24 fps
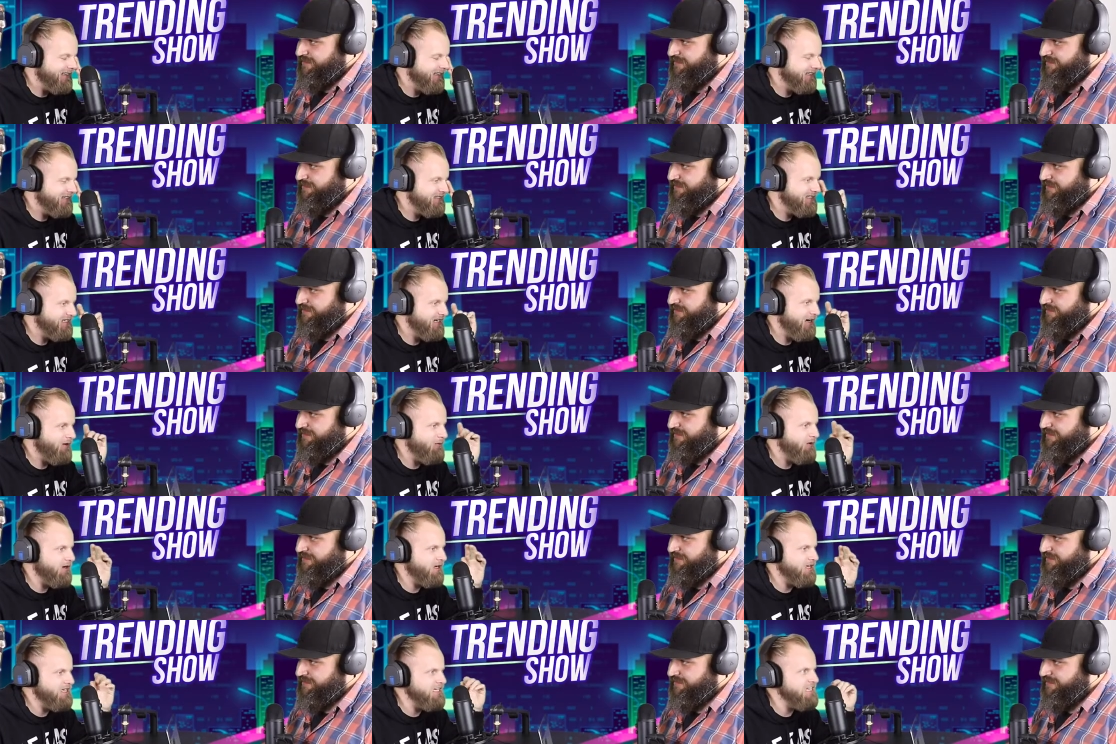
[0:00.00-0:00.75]
Speaker 1: He said, I want
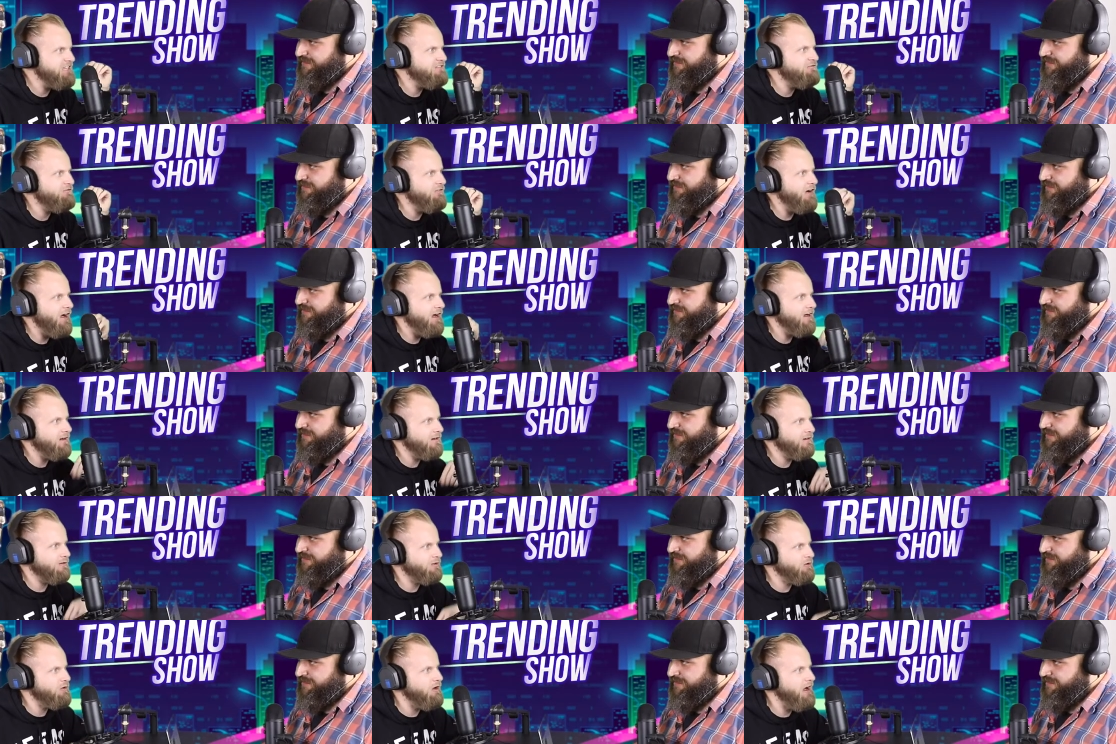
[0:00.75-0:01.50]
to eat fire and
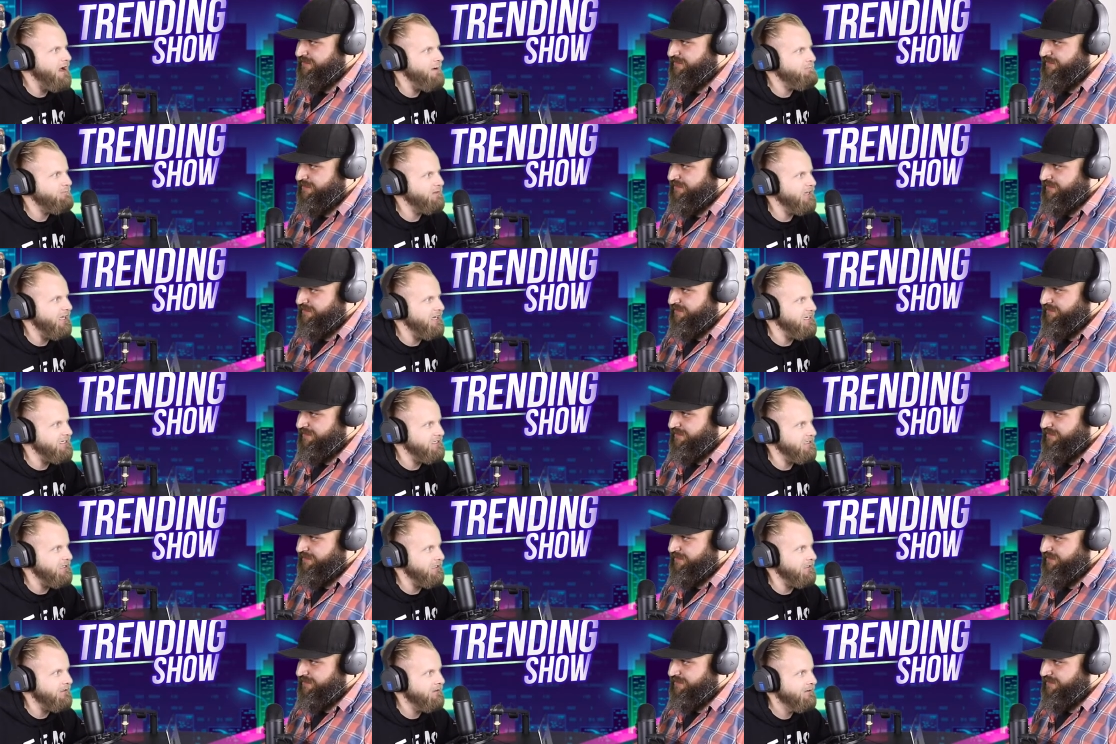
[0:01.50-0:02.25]
crap
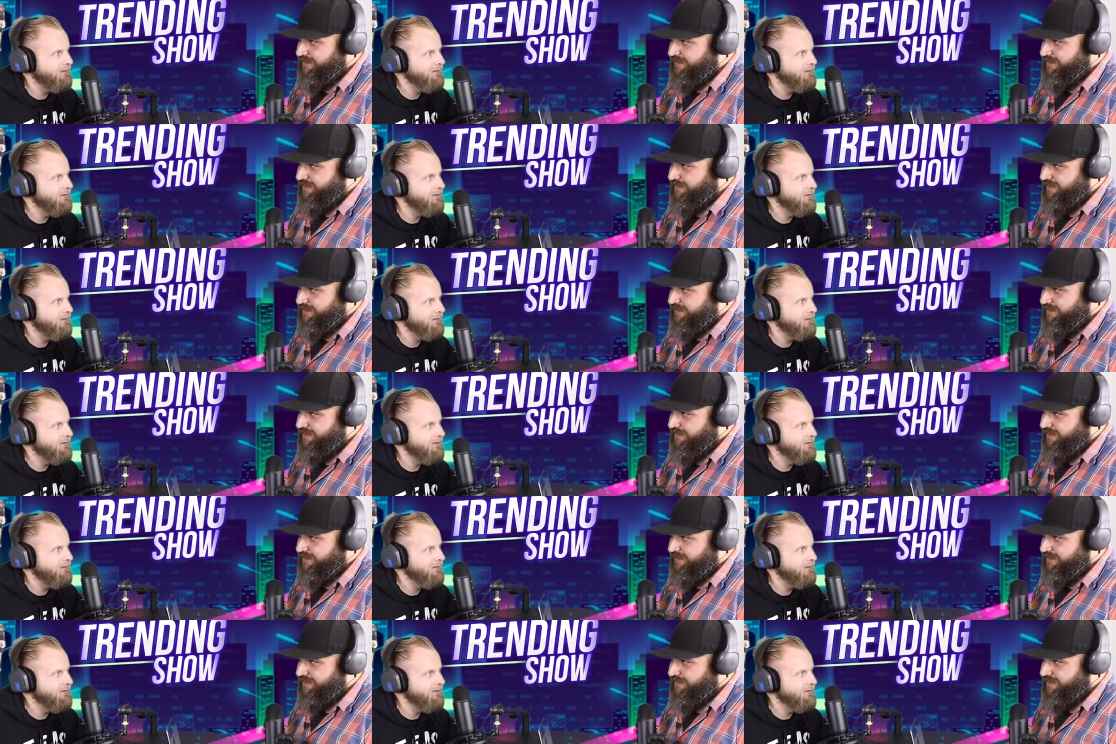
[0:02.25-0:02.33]
lightning.